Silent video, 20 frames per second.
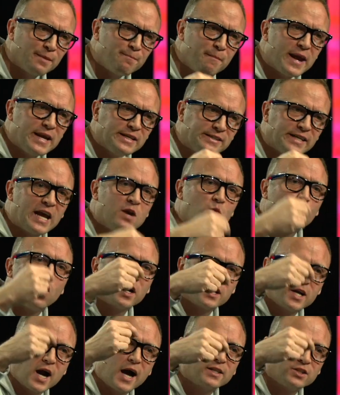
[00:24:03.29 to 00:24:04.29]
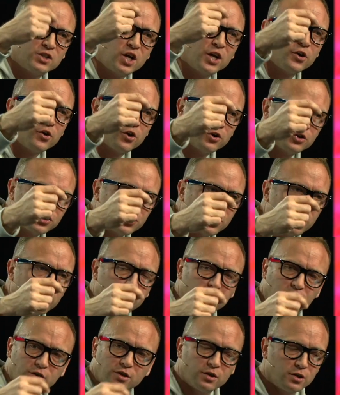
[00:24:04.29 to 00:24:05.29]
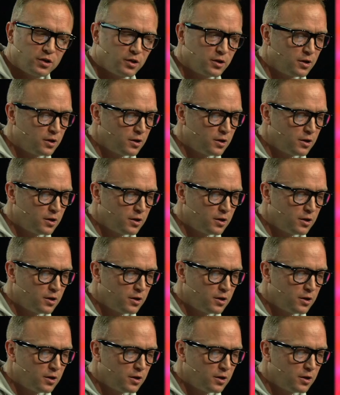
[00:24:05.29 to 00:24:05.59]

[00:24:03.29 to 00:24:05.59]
to maintain what God's done in our church.